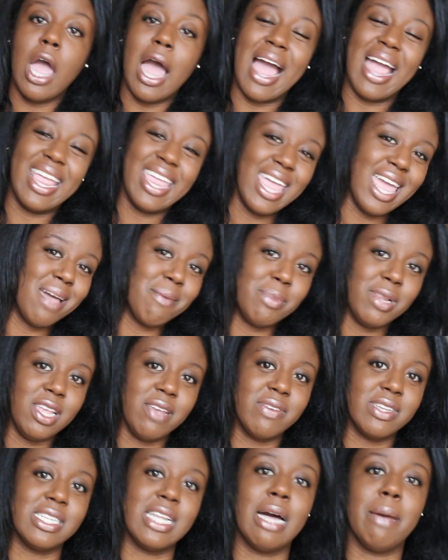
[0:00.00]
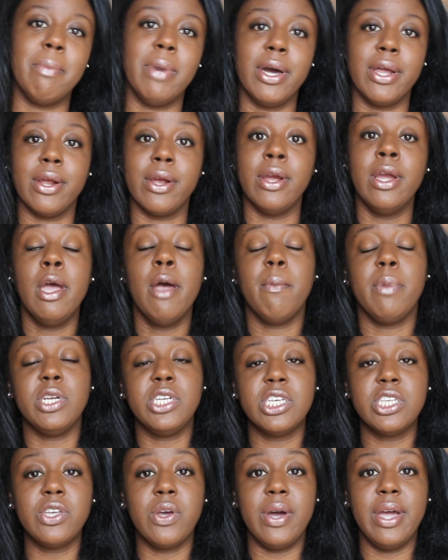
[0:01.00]
I can't believe it's not butter, but
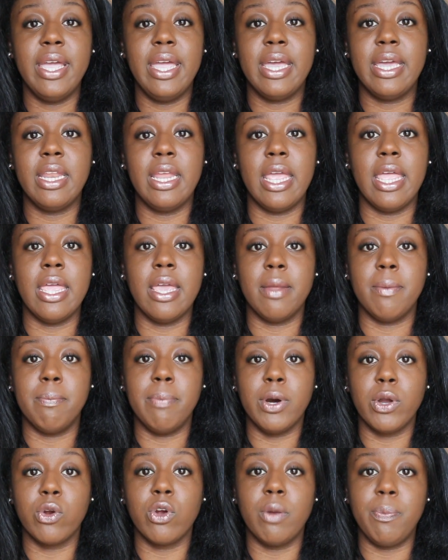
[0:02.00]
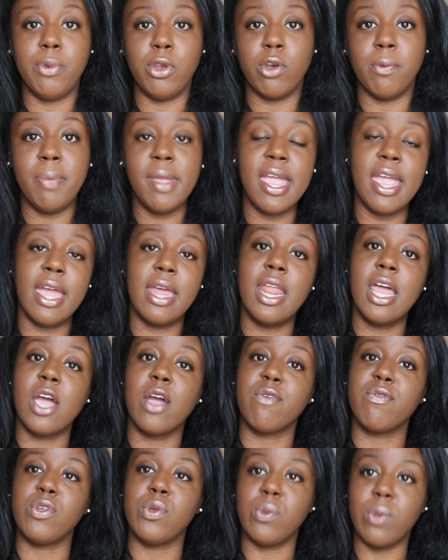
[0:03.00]
just go ahead and butter up your pan
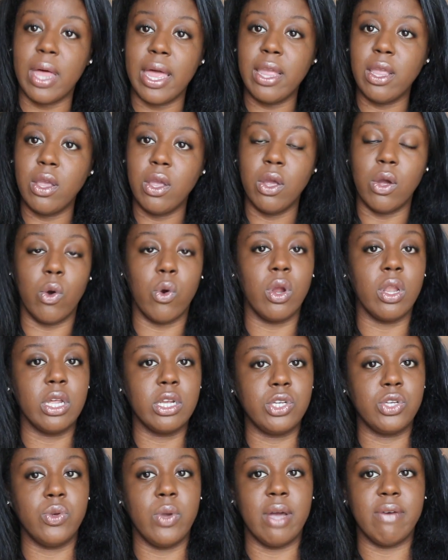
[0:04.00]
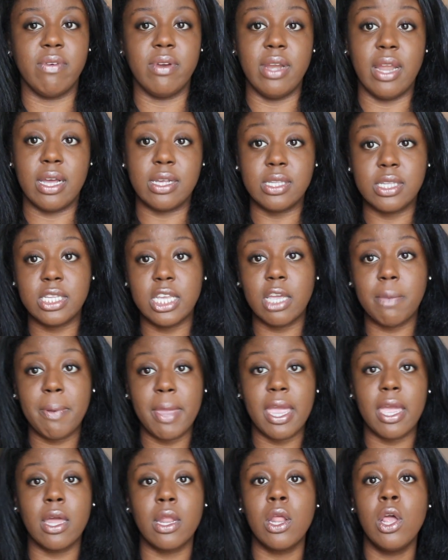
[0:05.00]
however you like, or unless you have a non-stick
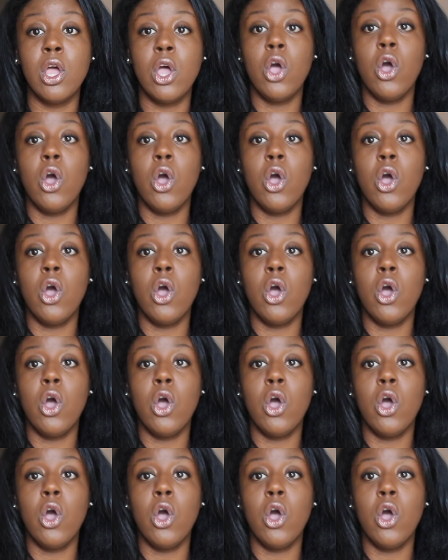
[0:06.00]
pan,